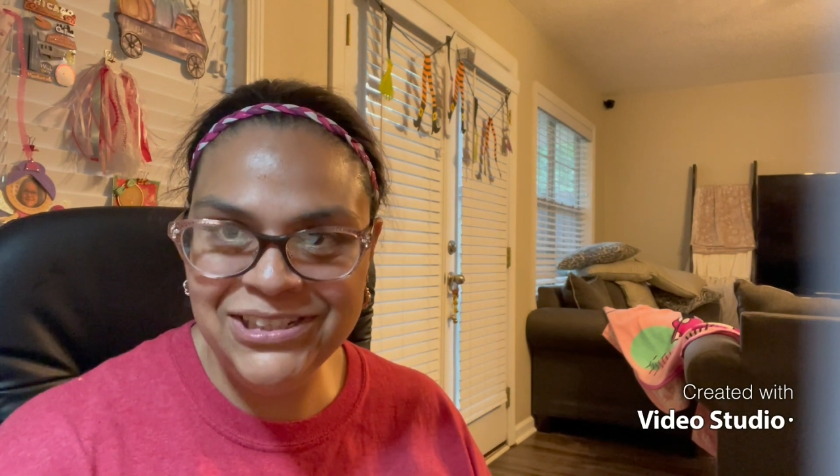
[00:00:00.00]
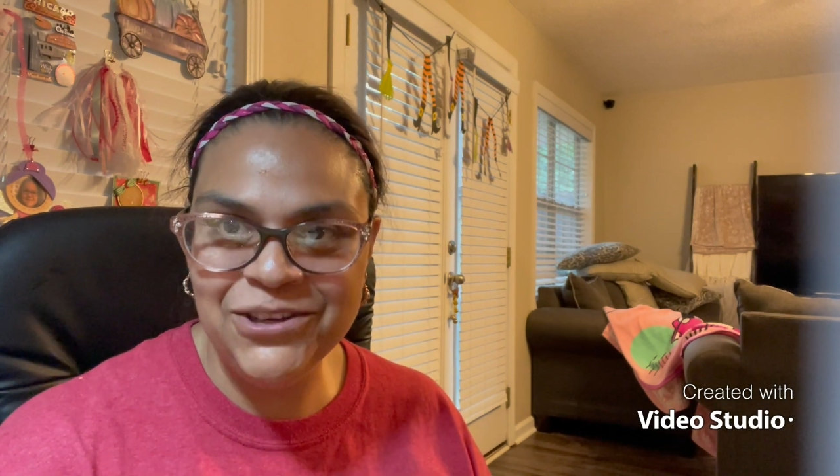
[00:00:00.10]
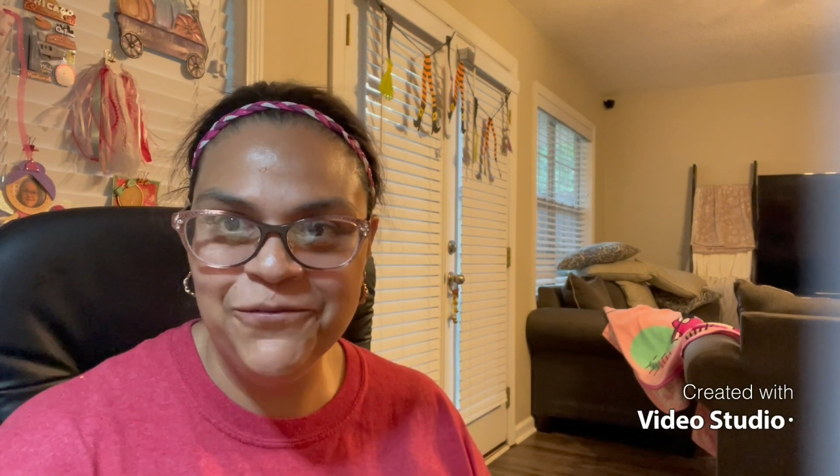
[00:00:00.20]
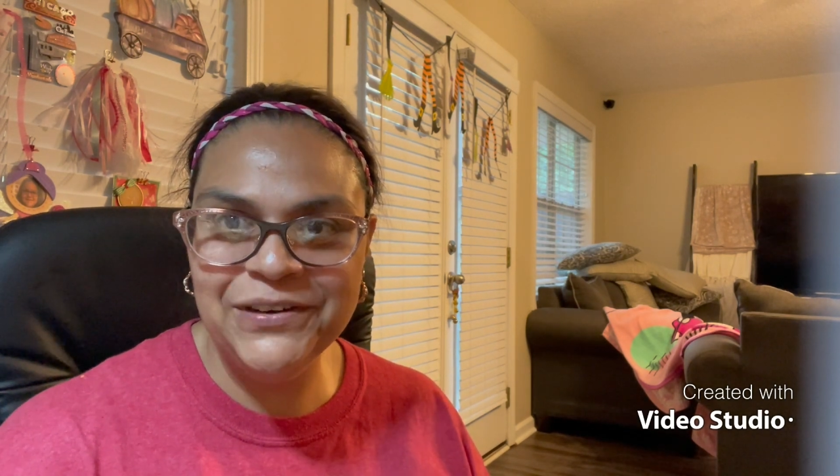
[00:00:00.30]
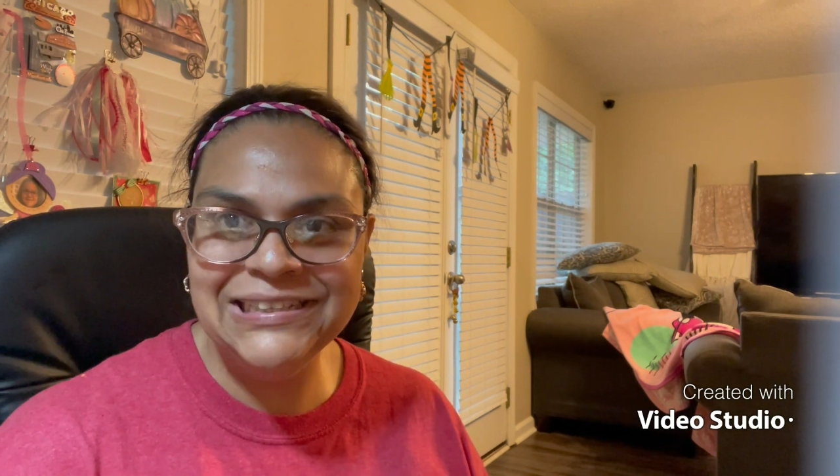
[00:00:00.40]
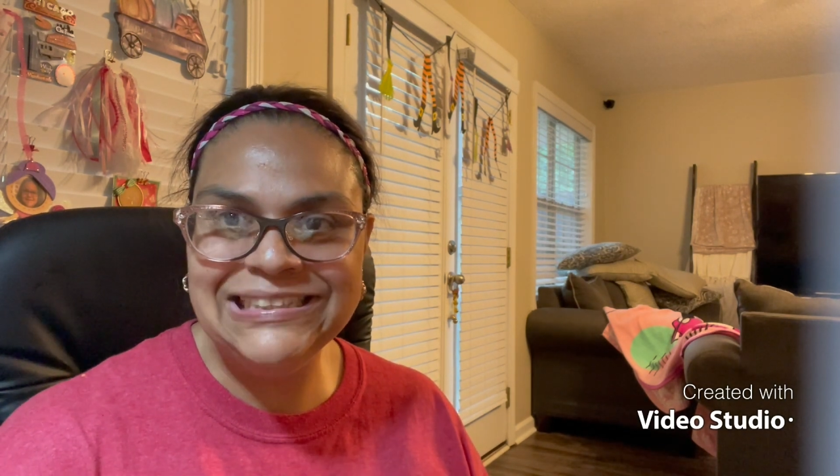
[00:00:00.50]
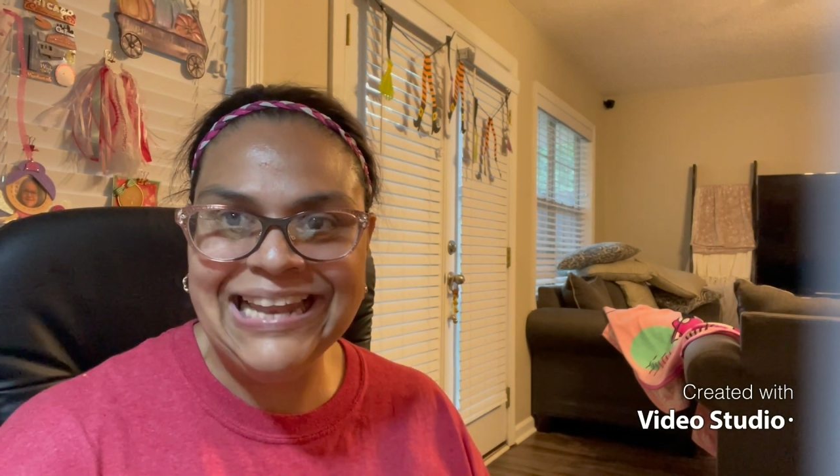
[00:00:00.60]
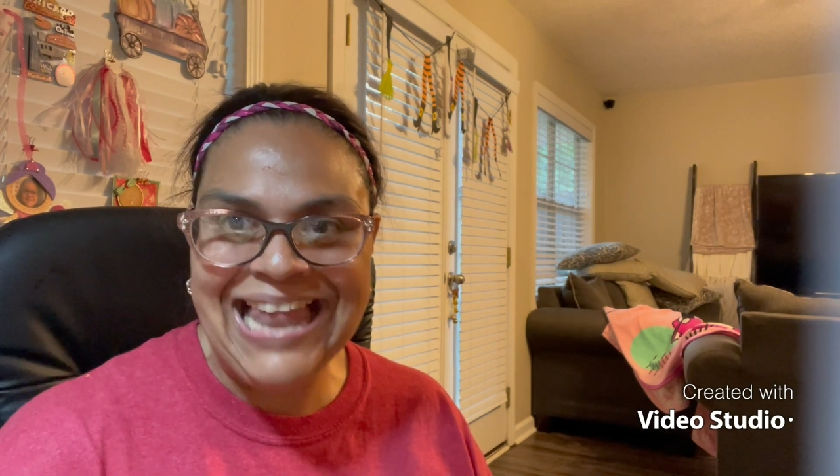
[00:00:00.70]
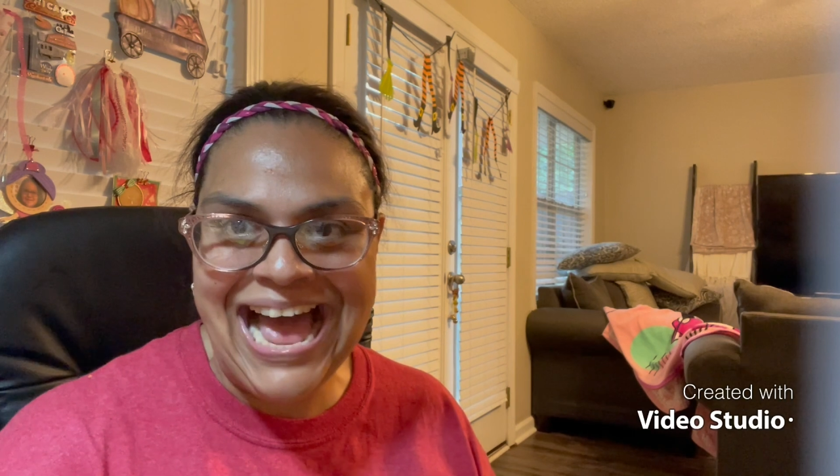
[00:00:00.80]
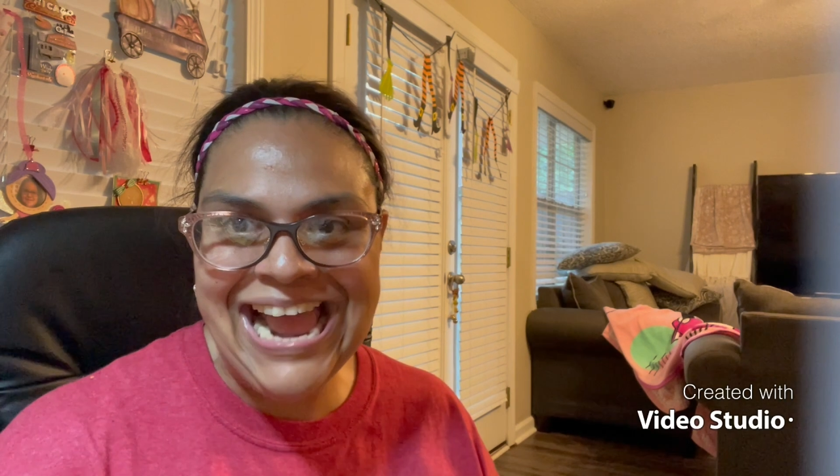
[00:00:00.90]
Don't forget to
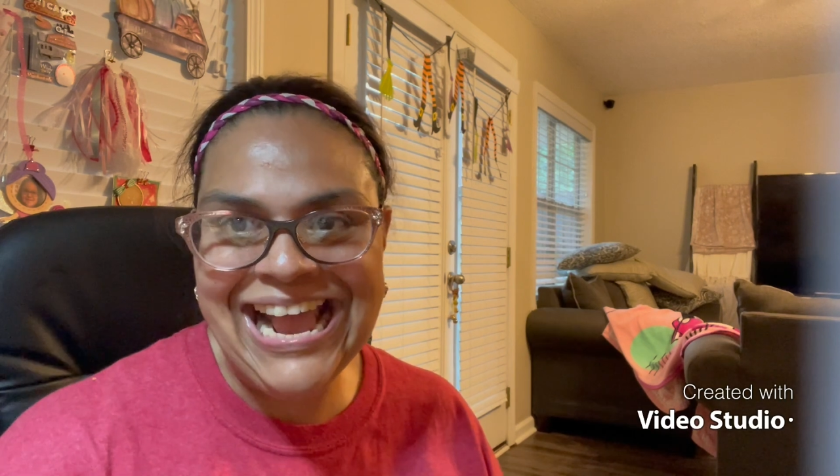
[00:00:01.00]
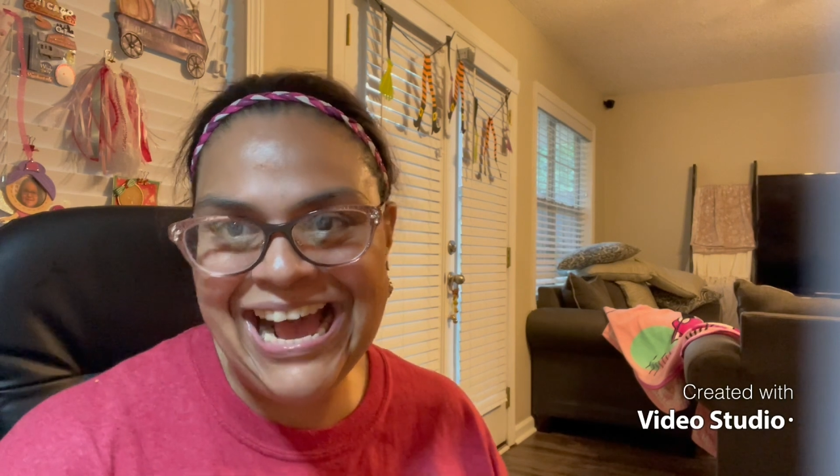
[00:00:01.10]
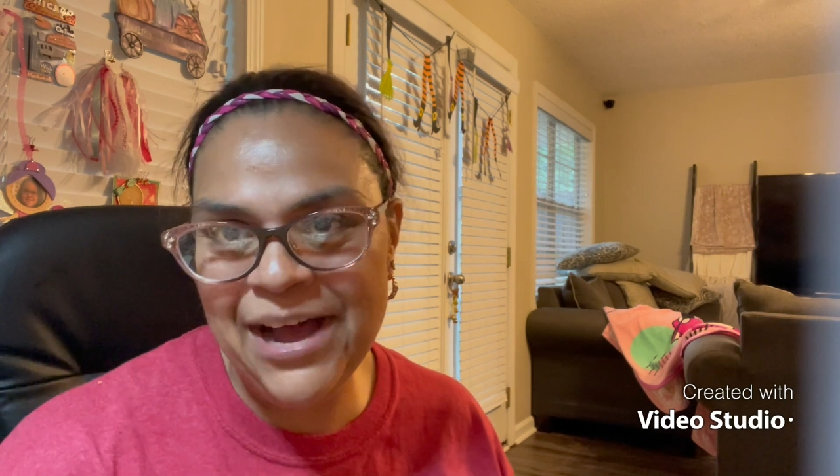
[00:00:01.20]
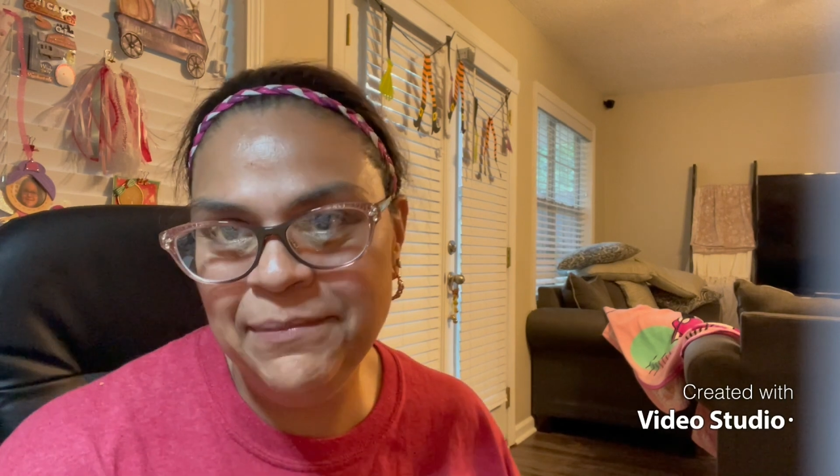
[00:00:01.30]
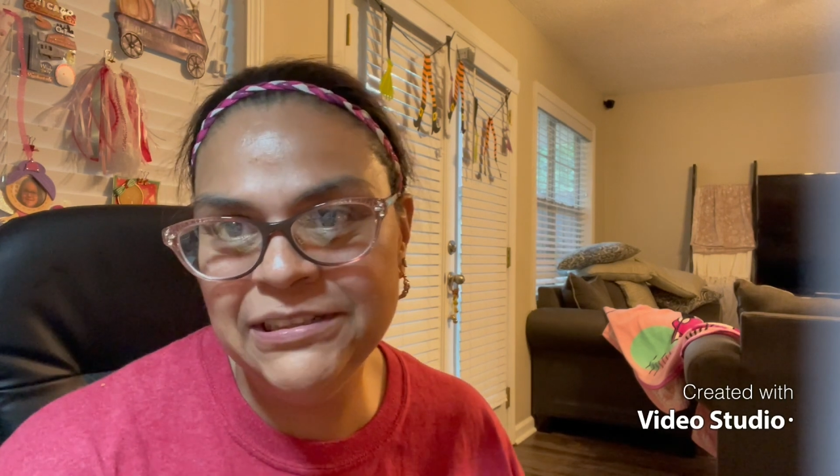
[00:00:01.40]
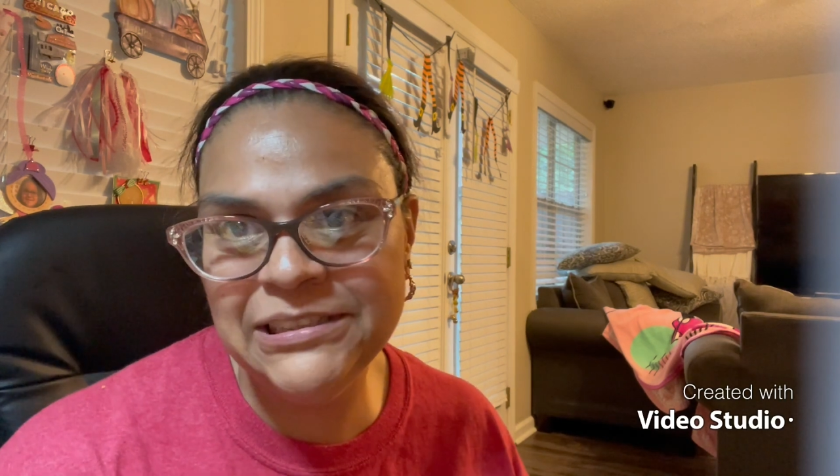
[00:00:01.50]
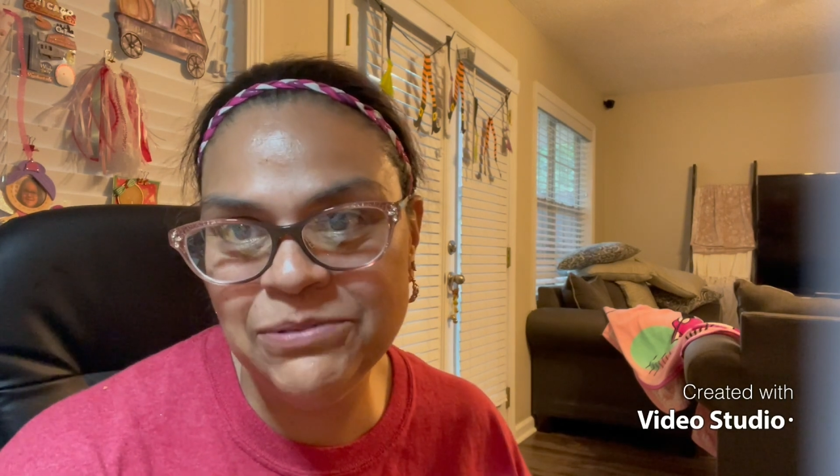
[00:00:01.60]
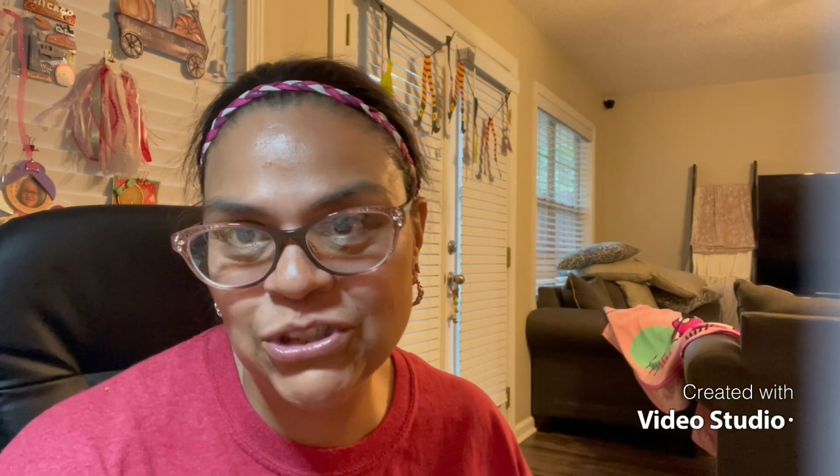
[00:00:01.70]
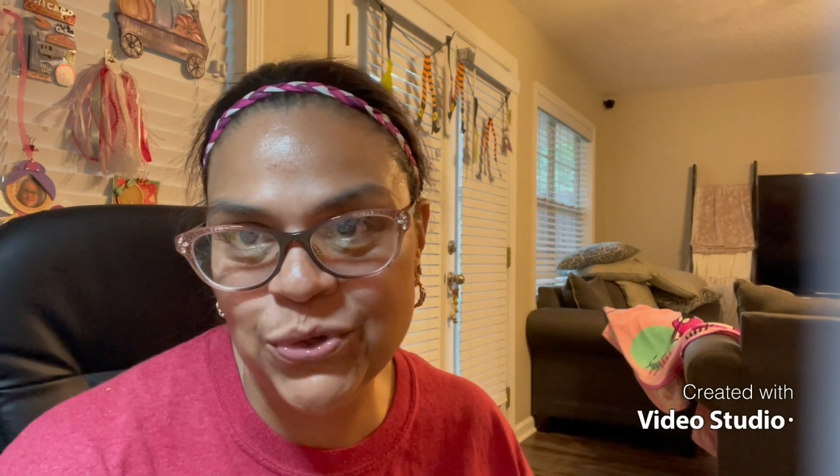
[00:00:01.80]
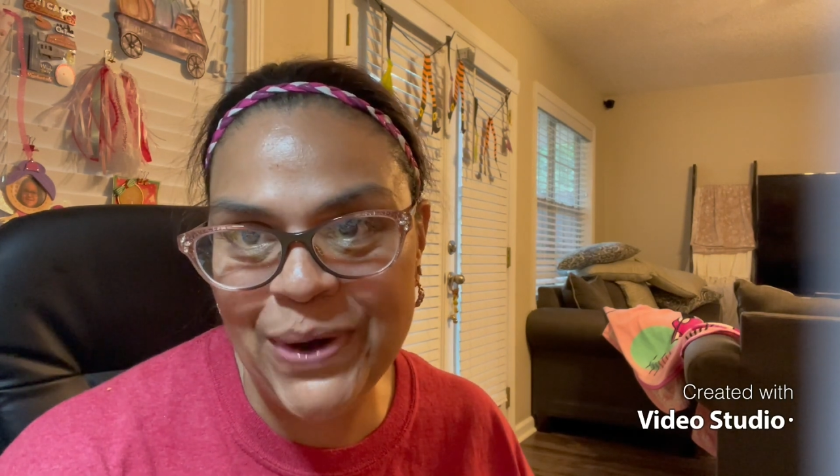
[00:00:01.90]
like, comment,
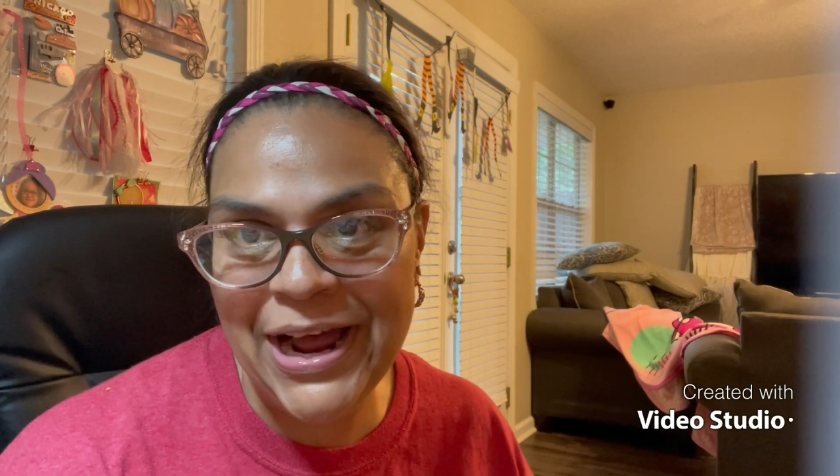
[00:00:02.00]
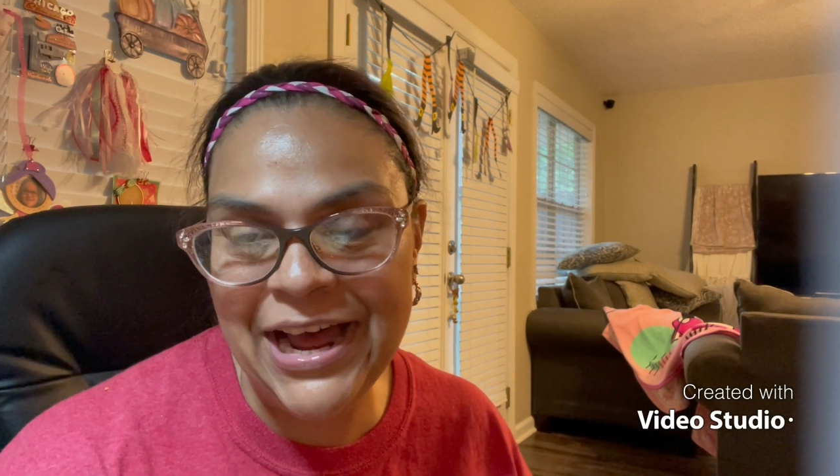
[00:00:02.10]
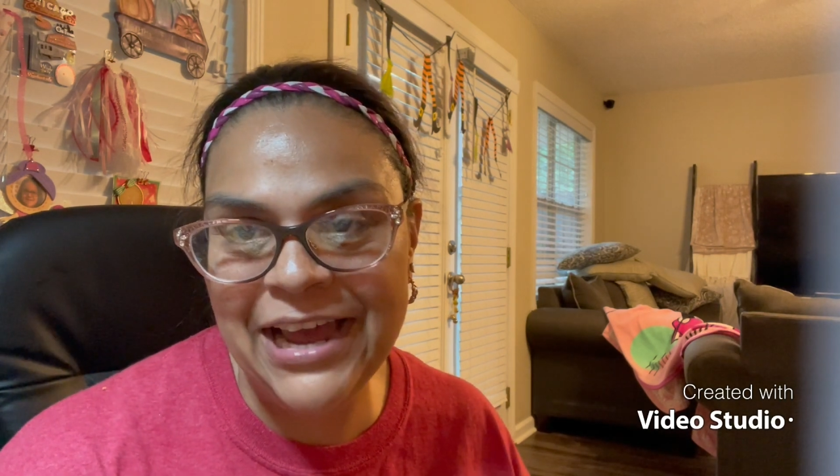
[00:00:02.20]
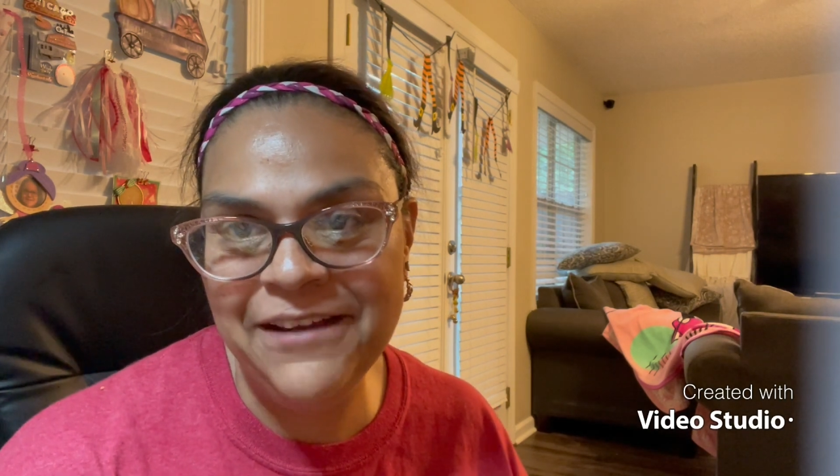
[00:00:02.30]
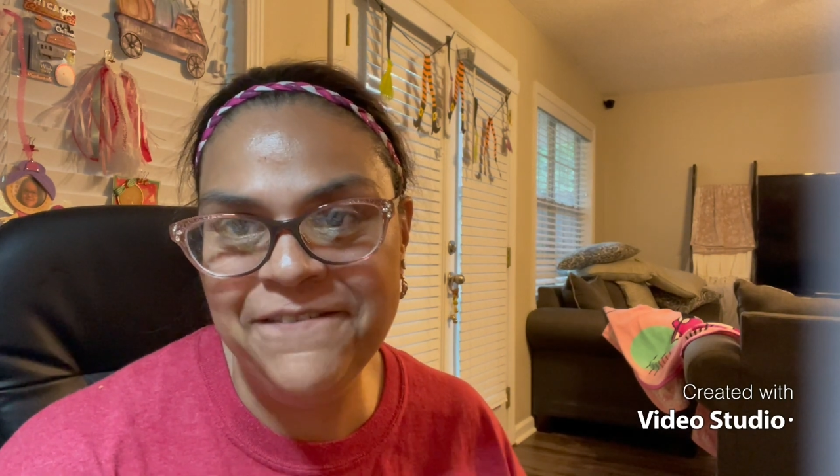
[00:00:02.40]
subscribe.